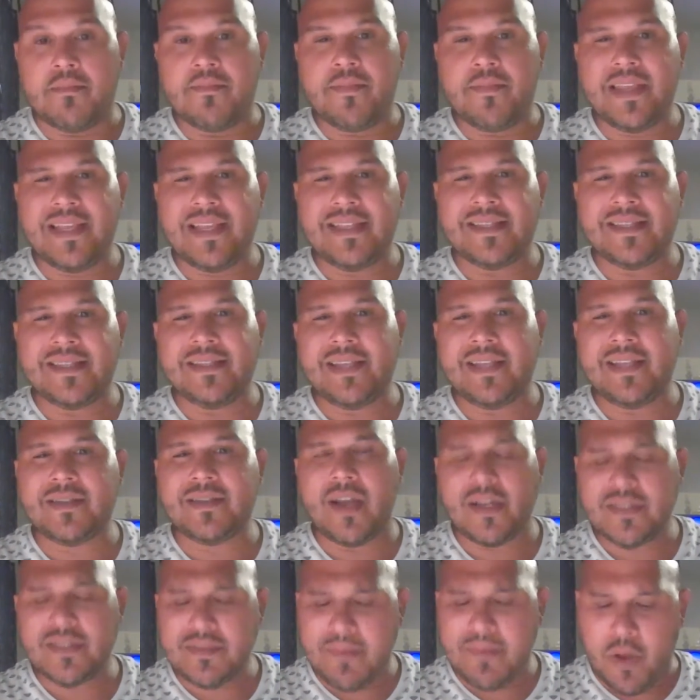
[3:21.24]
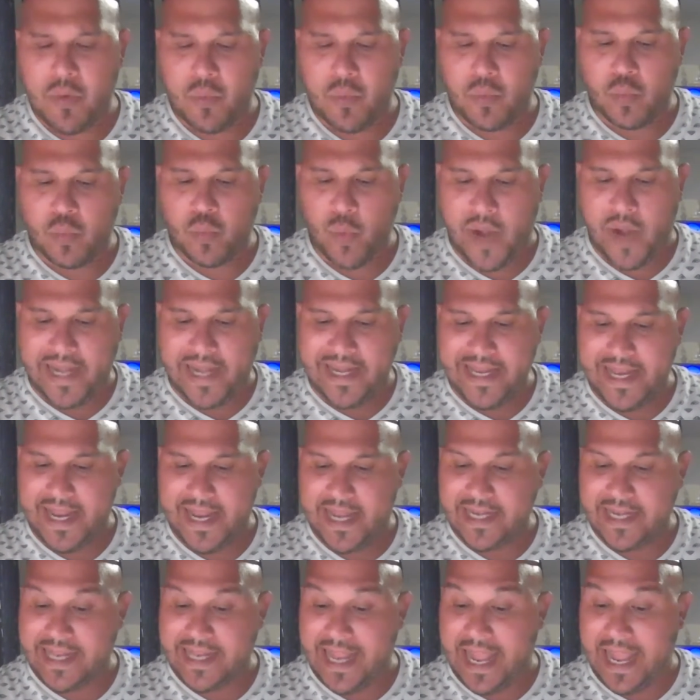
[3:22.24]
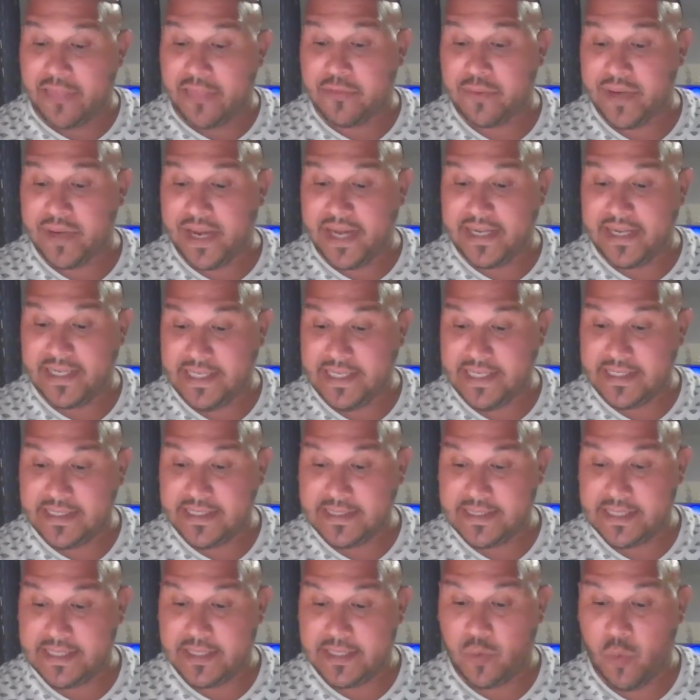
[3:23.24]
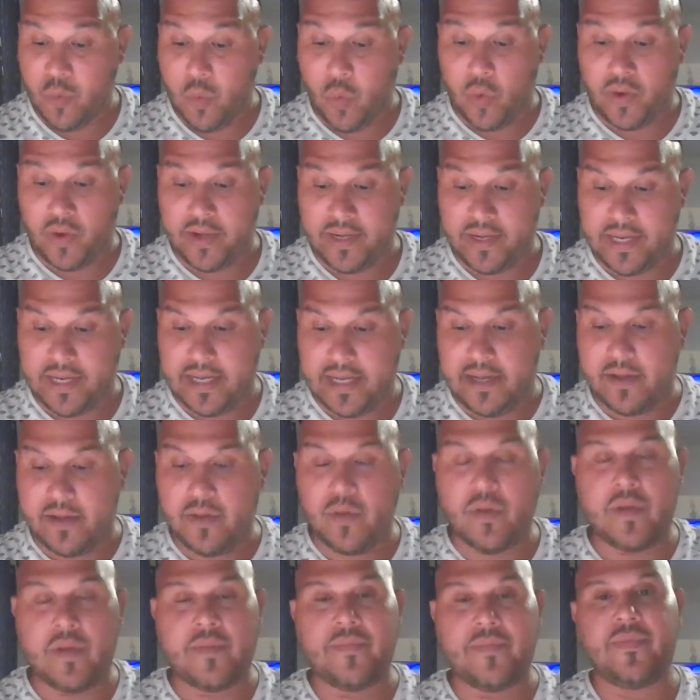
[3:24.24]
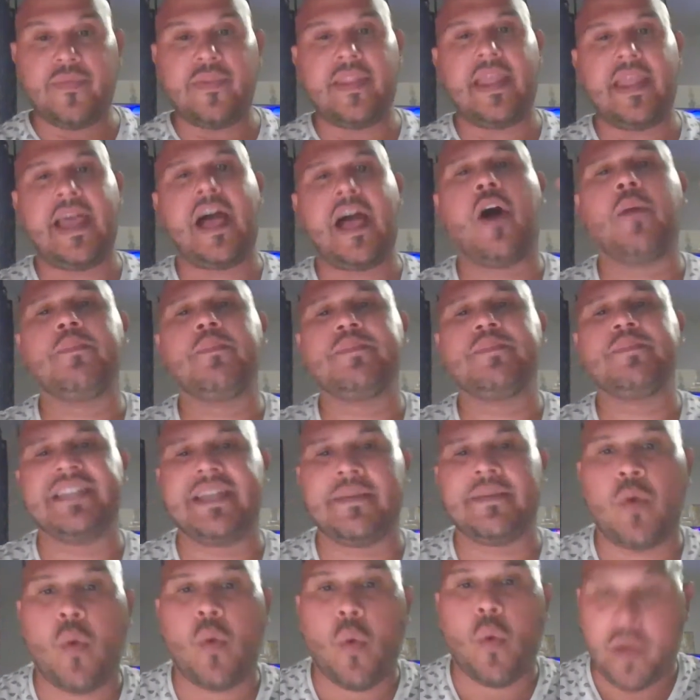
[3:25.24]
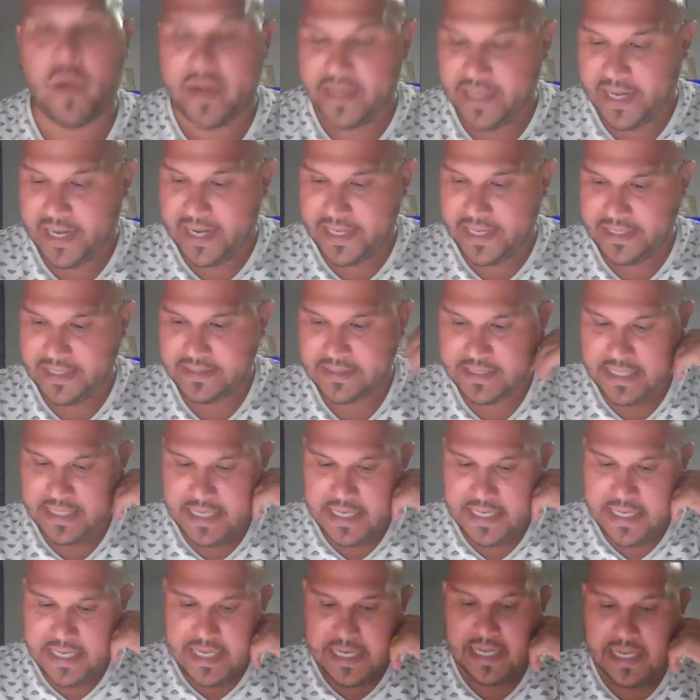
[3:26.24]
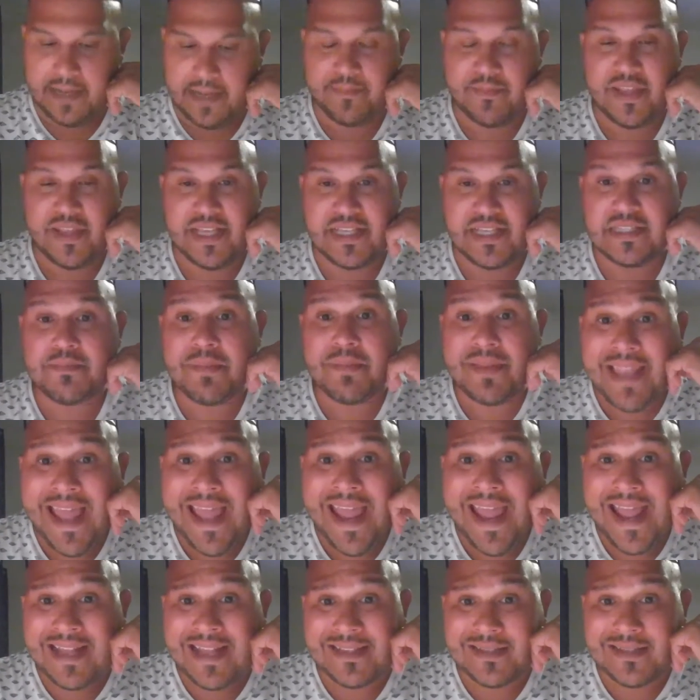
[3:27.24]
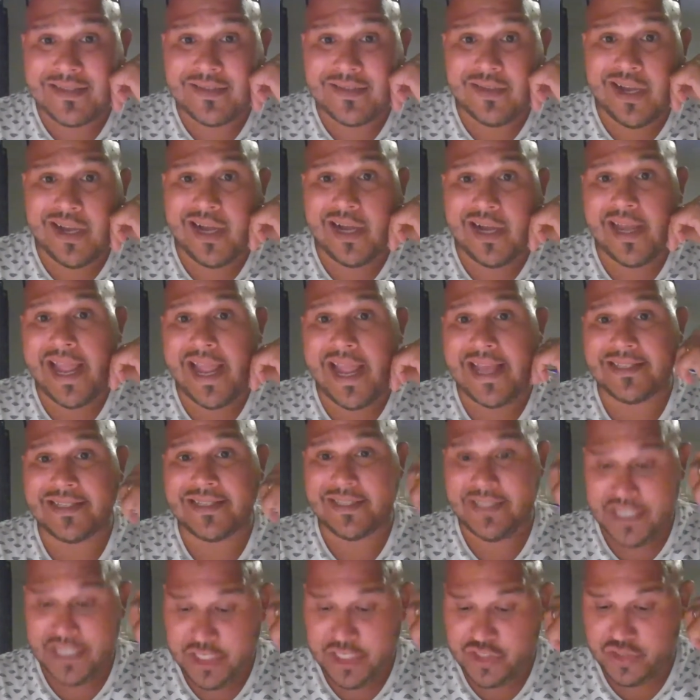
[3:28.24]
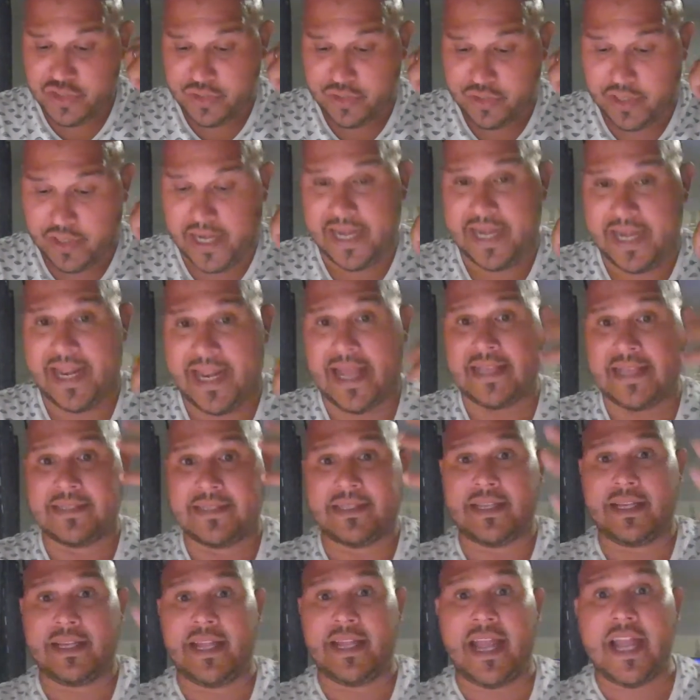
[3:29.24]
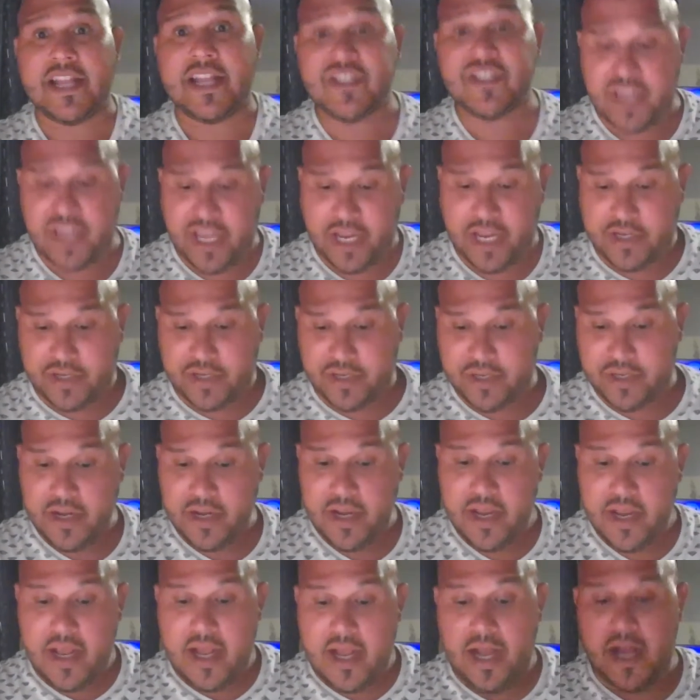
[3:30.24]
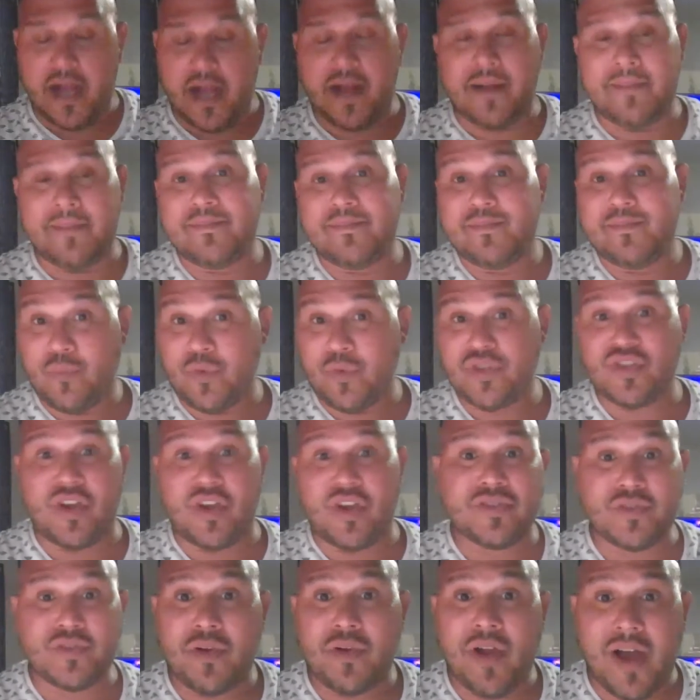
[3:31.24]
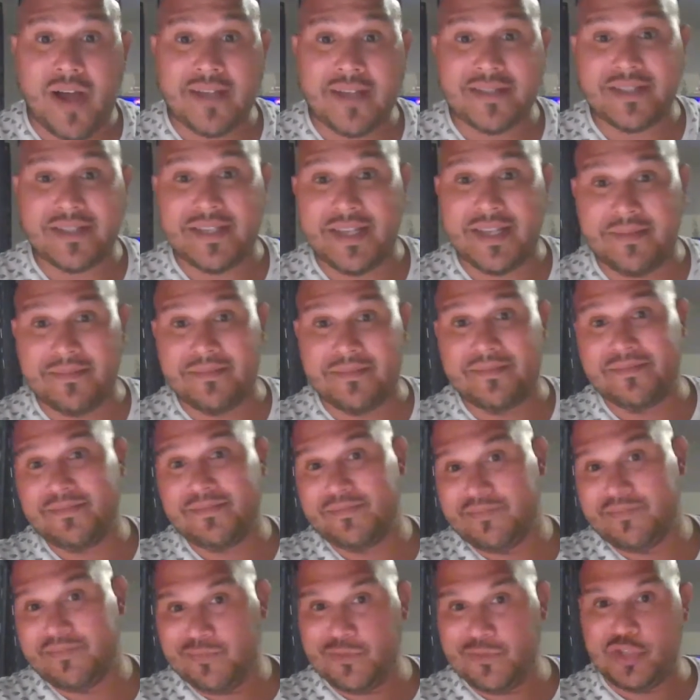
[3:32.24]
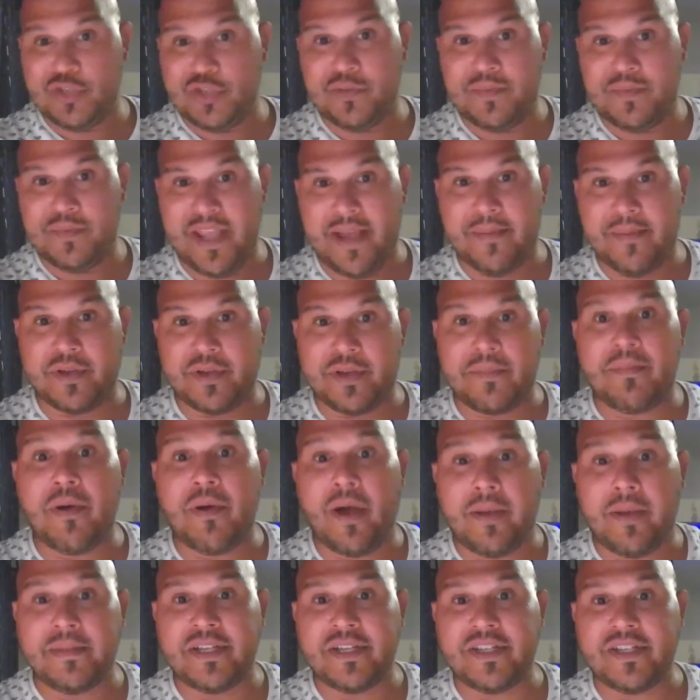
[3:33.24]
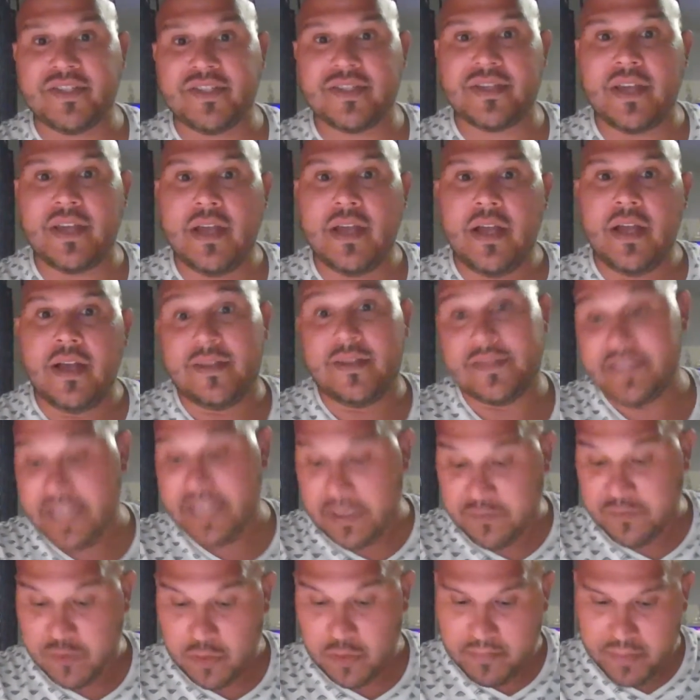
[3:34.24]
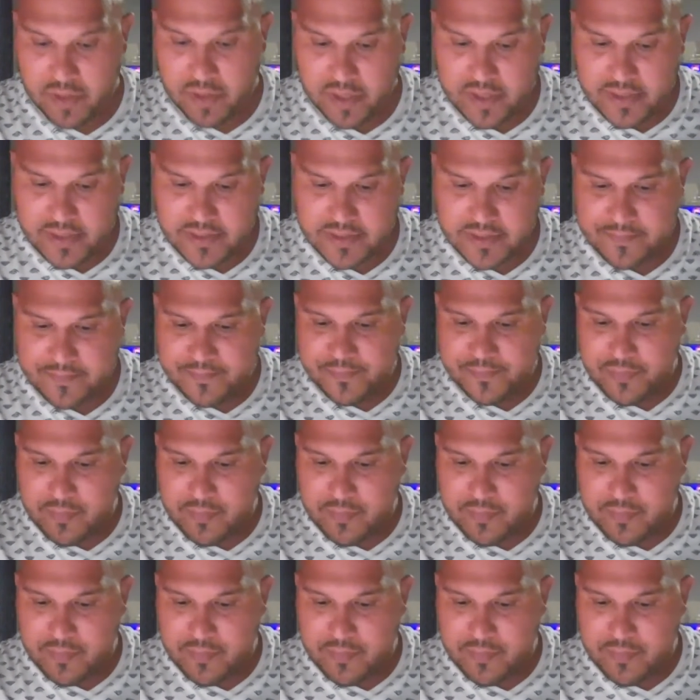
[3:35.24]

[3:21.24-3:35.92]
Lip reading: He talks about writing and gathering ideas and helped him organize his plans as a teacher and as an educator, which also caused him to be able to publish several books.